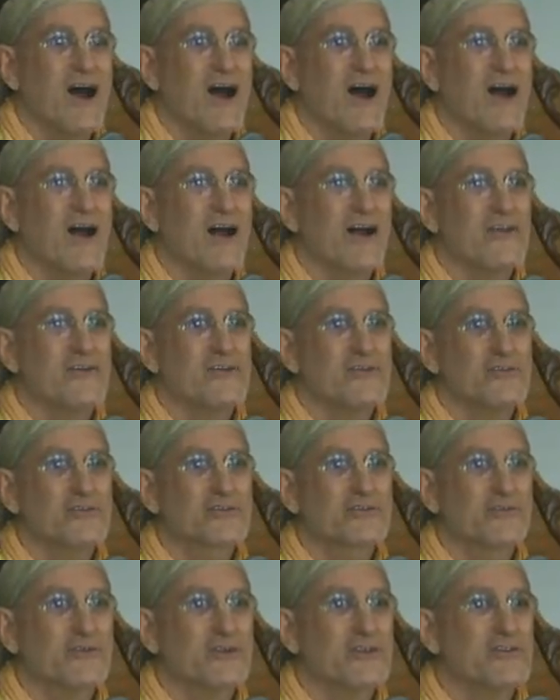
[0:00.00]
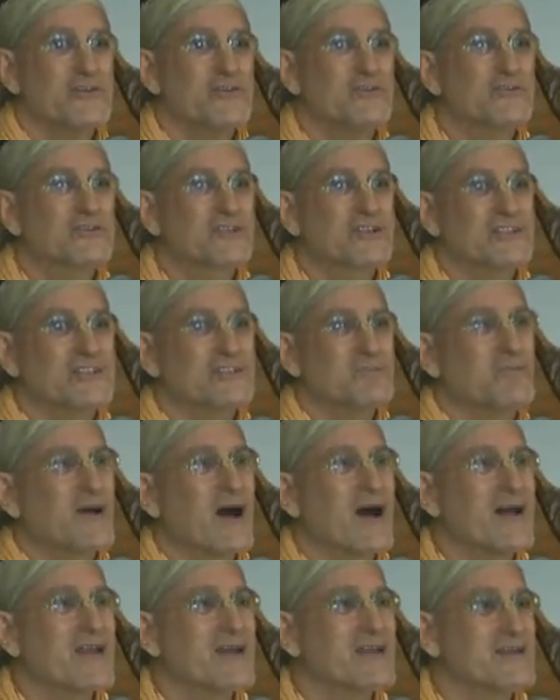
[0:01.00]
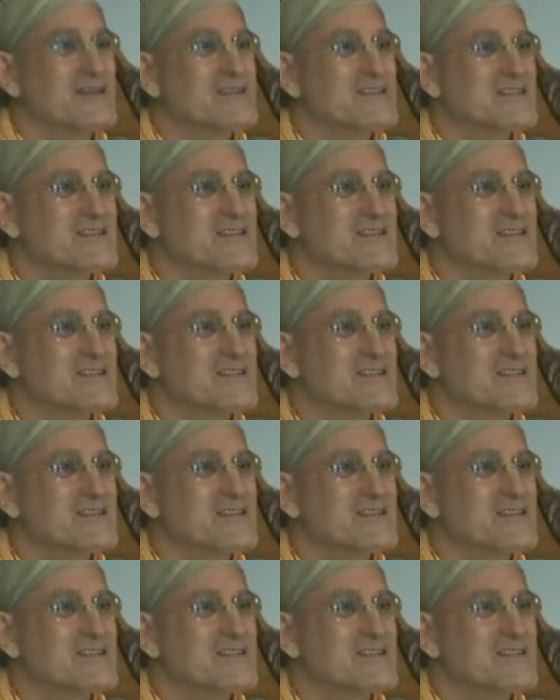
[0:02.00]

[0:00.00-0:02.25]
uh, useful and useless by its